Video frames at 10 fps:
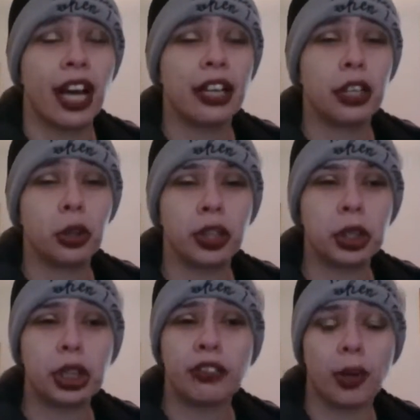kinda
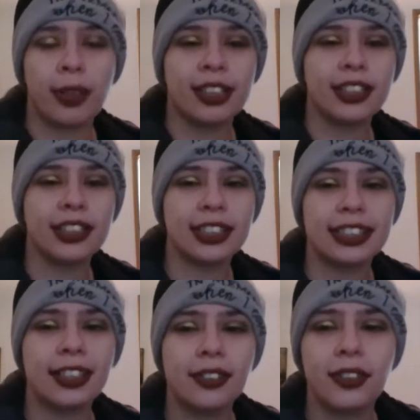cringy romances
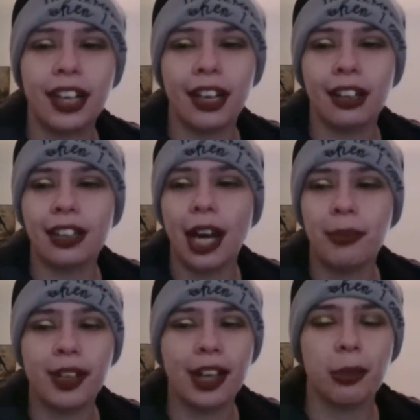and stuff, and
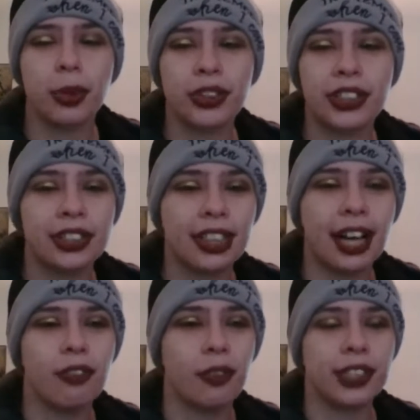I'm the kind of person
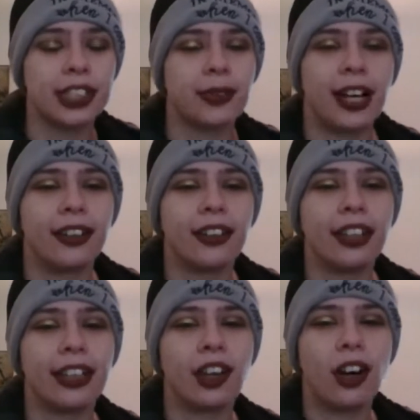that every once in a
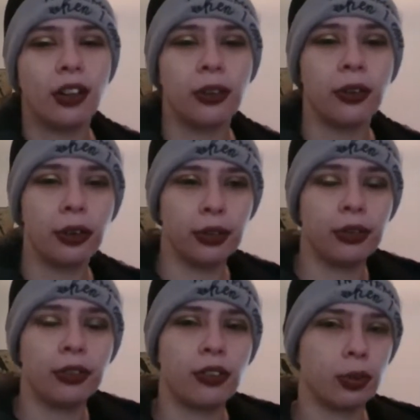while, like, I'll go
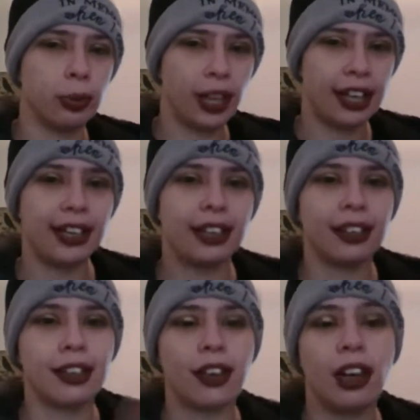through Google Play
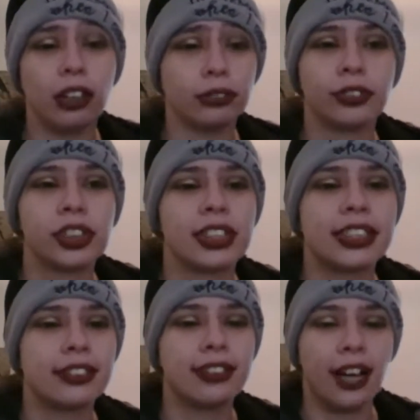and, like, I'll
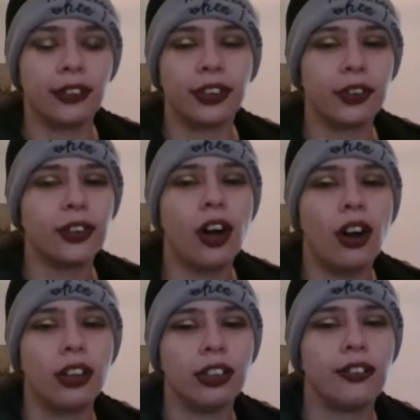just download
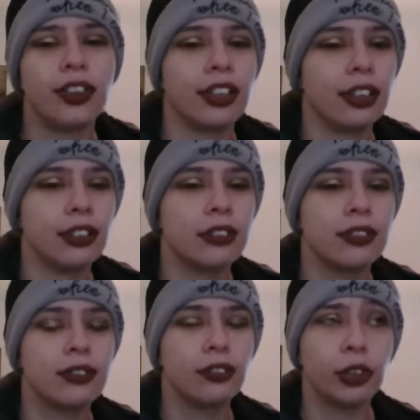all of the
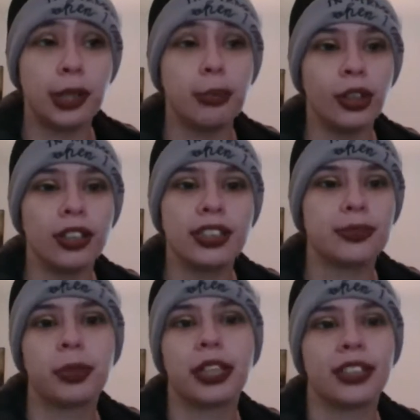free books
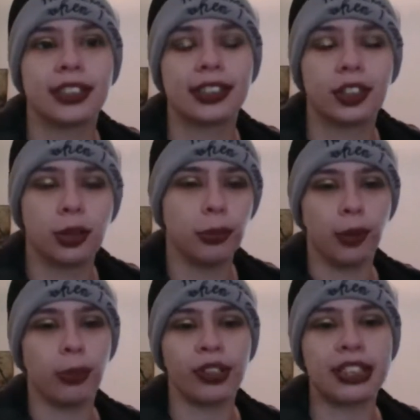because,
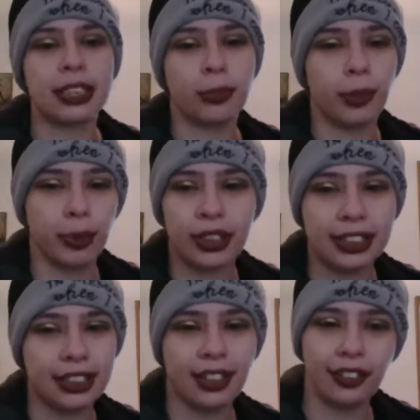more books is more
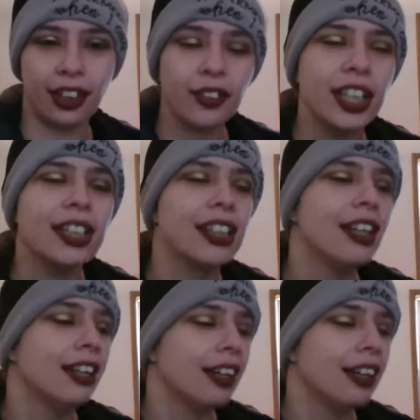books, and I love it,